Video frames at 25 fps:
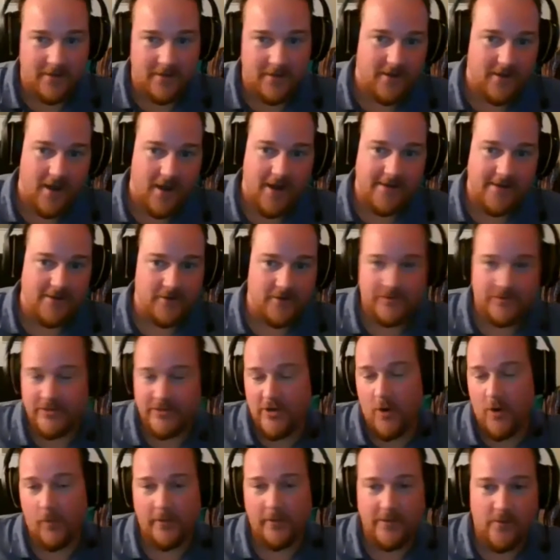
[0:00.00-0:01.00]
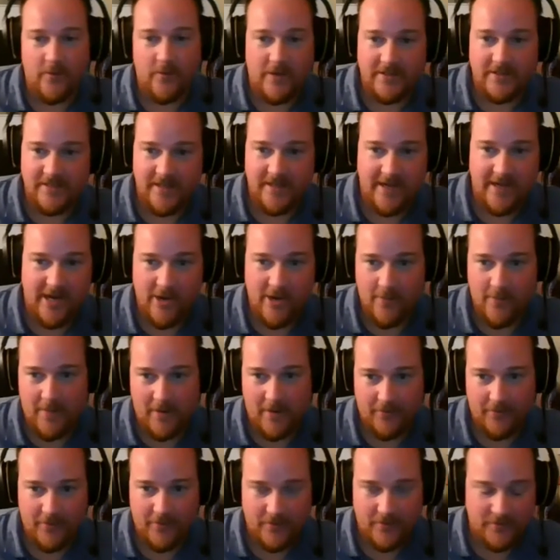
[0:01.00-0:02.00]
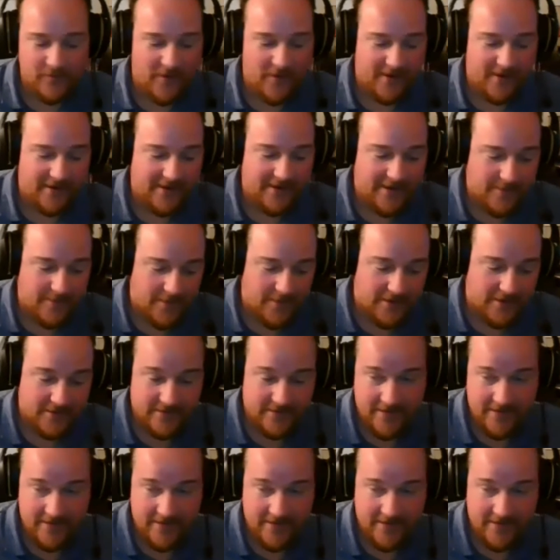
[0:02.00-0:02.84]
God knows nobody wants to hear about those fucking emails